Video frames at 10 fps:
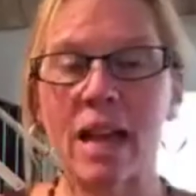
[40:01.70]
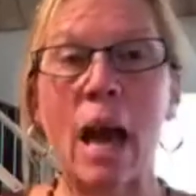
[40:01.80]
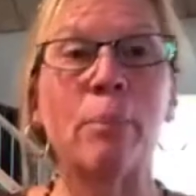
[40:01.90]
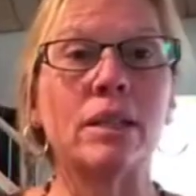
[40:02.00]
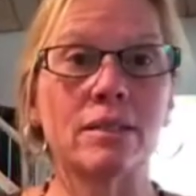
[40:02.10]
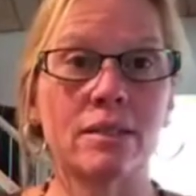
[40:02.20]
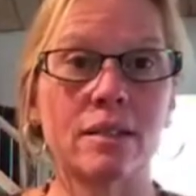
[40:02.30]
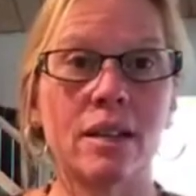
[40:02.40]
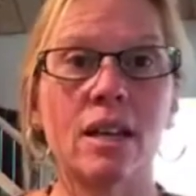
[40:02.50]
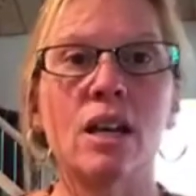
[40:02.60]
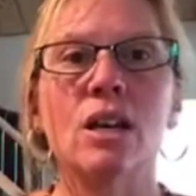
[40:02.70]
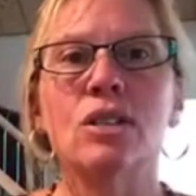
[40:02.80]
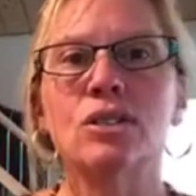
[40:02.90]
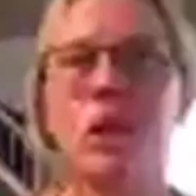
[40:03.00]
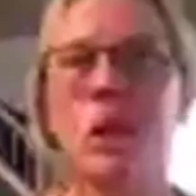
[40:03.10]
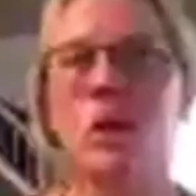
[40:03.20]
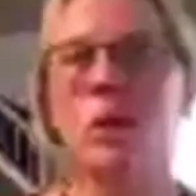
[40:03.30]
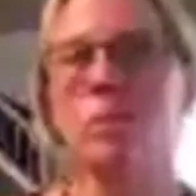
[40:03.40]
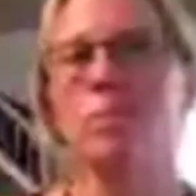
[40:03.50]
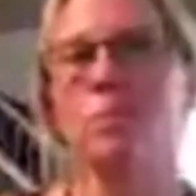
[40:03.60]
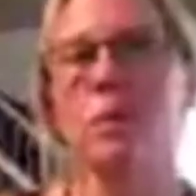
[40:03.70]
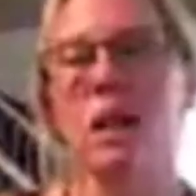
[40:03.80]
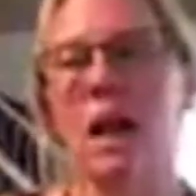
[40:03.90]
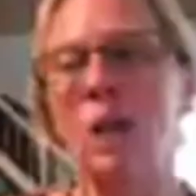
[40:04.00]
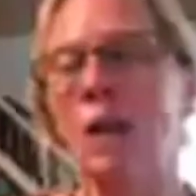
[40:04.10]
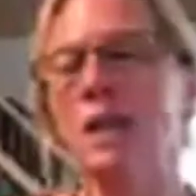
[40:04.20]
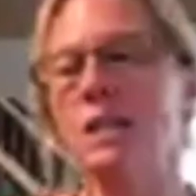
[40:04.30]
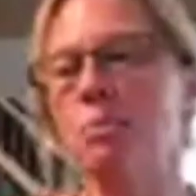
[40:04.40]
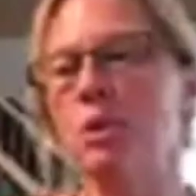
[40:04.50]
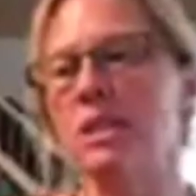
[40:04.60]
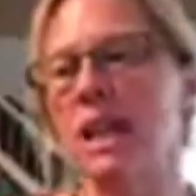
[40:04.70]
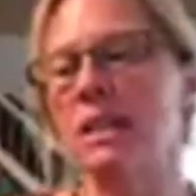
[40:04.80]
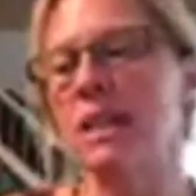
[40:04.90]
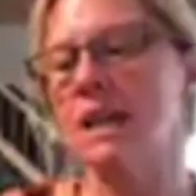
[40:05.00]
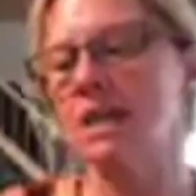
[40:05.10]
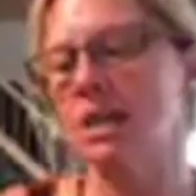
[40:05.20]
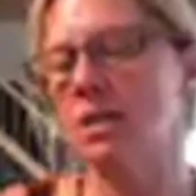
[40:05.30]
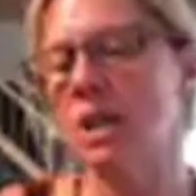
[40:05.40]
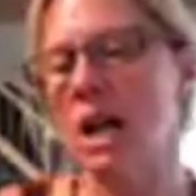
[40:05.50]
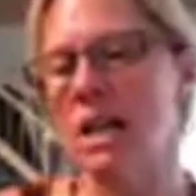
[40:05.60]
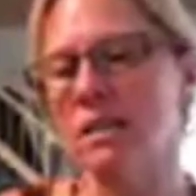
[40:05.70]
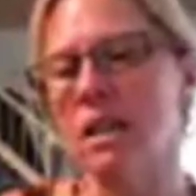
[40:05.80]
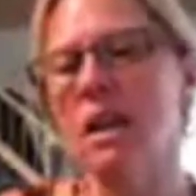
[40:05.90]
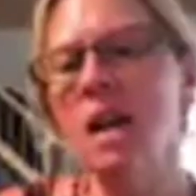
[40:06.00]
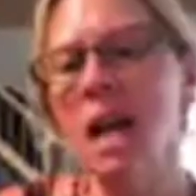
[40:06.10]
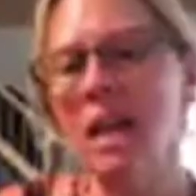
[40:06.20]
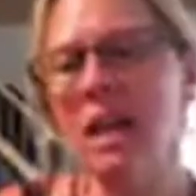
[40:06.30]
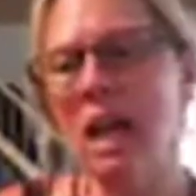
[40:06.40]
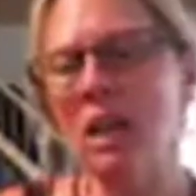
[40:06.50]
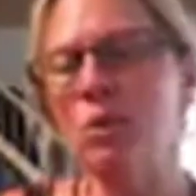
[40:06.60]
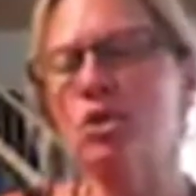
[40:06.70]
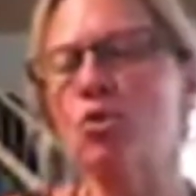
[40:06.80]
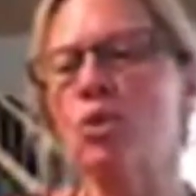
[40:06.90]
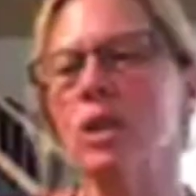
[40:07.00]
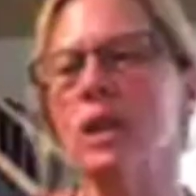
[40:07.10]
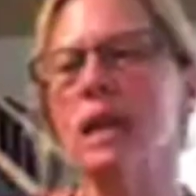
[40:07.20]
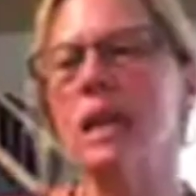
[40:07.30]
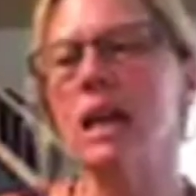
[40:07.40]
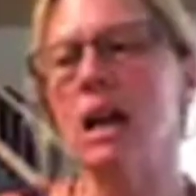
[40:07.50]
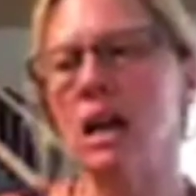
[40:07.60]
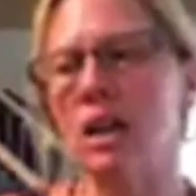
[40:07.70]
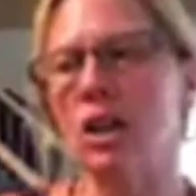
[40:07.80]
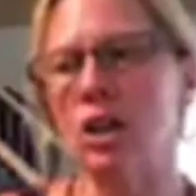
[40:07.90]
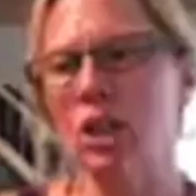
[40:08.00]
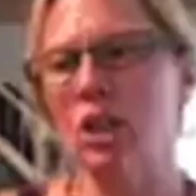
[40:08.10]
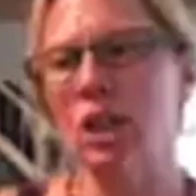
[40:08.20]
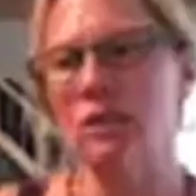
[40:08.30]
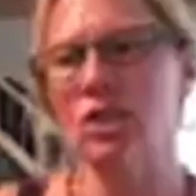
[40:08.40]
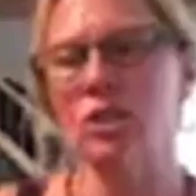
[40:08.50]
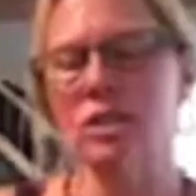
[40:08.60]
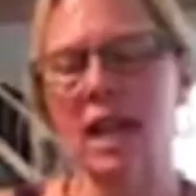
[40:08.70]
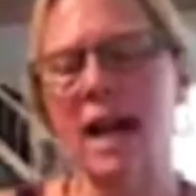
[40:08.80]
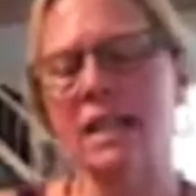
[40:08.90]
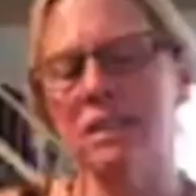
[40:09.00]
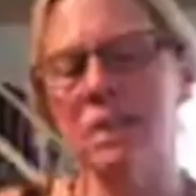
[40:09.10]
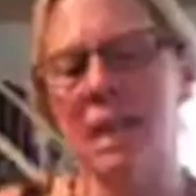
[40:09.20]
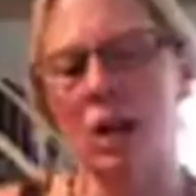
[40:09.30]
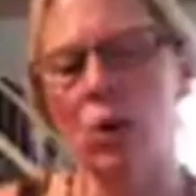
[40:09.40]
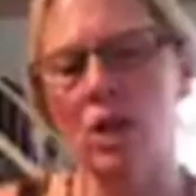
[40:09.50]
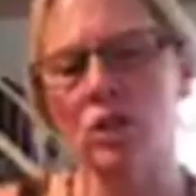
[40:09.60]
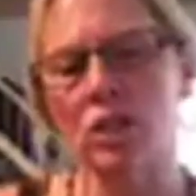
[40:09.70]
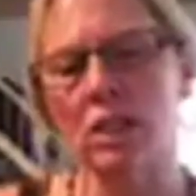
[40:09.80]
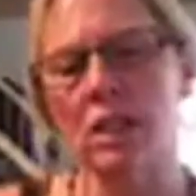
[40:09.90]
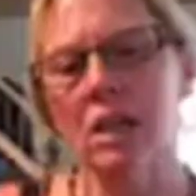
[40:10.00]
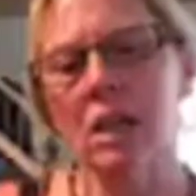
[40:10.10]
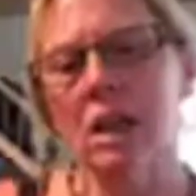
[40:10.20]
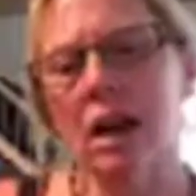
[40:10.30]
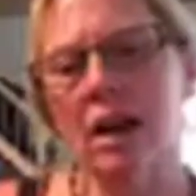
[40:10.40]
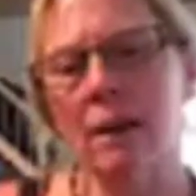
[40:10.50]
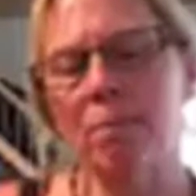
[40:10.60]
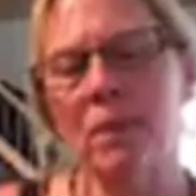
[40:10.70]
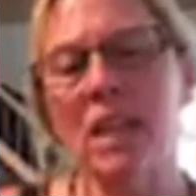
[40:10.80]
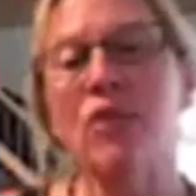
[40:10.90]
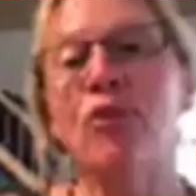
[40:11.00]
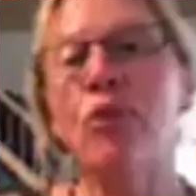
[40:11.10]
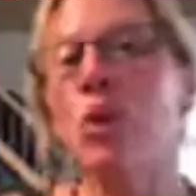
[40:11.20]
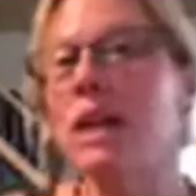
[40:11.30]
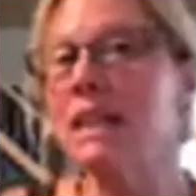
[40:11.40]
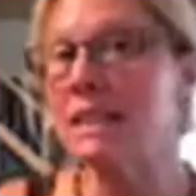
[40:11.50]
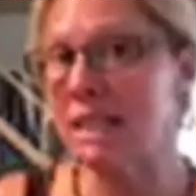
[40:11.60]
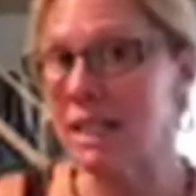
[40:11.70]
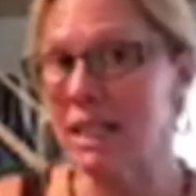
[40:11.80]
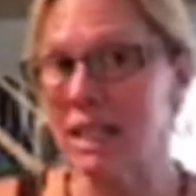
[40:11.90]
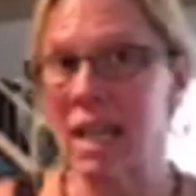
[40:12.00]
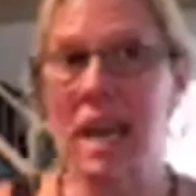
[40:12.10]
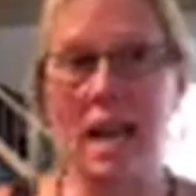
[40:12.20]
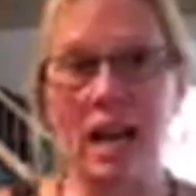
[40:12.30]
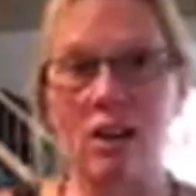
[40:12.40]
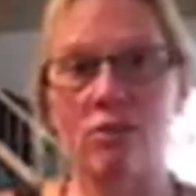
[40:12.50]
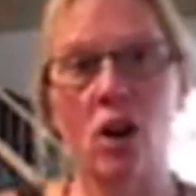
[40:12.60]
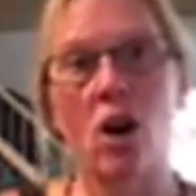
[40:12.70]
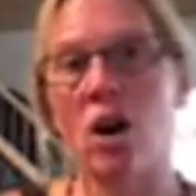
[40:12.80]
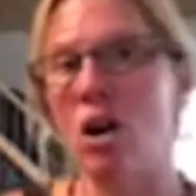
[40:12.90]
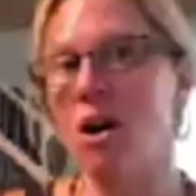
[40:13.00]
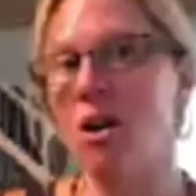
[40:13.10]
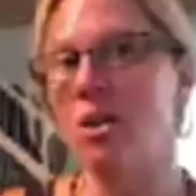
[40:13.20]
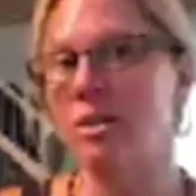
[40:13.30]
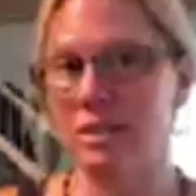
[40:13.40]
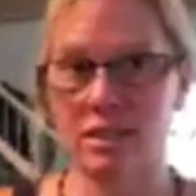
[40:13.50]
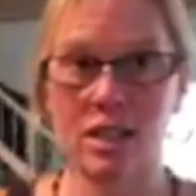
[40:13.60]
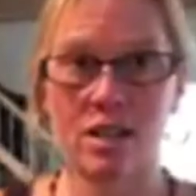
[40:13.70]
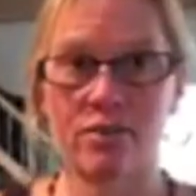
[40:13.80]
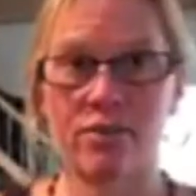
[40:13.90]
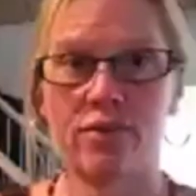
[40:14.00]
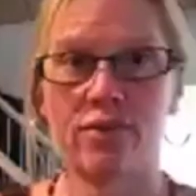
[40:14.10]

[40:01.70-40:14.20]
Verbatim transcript: happens. So I wanted to present that to you guys, and, and it was really uh, good of Jill to ask me that question. Um, if we did have all the stuff